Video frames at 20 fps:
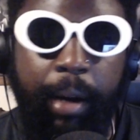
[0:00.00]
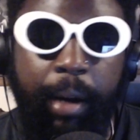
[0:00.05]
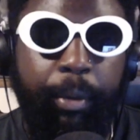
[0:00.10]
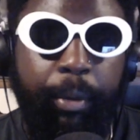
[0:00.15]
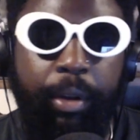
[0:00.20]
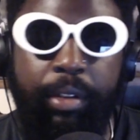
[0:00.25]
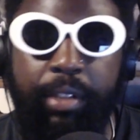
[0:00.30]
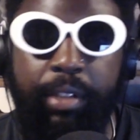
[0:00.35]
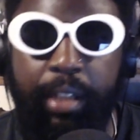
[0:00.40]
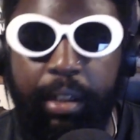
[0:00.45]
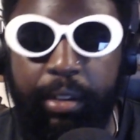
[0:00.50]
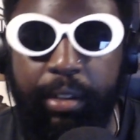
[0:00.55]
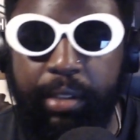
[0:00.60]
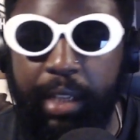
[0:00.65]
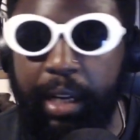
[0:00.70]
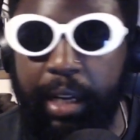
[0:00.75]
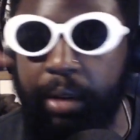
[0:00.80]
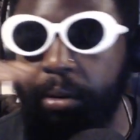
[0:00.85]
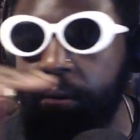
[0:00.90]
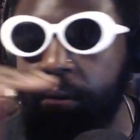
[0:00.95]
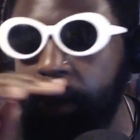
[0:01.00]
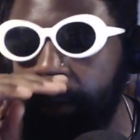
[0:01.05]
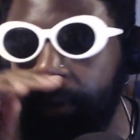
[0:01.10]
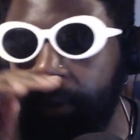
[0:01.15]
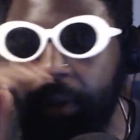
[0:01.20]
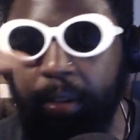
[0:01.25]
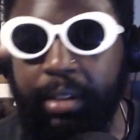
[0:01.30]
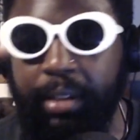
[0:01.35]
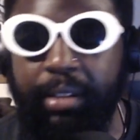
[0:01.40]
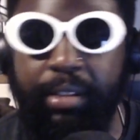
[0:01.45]
I'm not a tit tattle. I'm
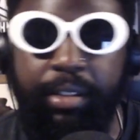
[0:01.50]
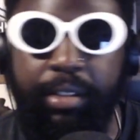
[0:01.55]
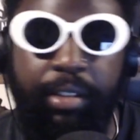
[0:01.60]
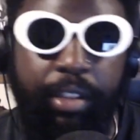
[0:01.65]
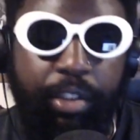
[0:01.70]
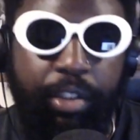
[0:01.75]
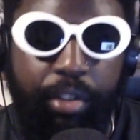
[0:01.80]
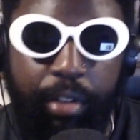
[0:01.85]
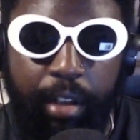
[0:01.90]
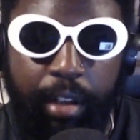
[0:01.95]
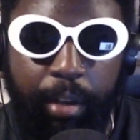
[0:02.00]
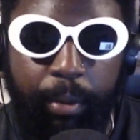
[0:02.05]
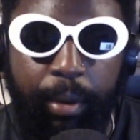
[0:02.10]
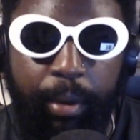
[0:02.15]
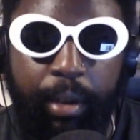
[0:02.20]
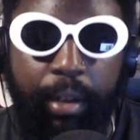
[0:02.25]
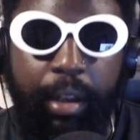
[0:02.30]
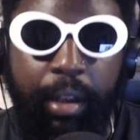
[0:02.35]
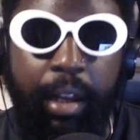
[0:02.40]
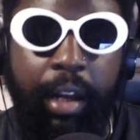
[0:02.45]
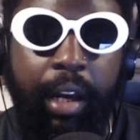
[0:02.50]
not going to snitch on anyone.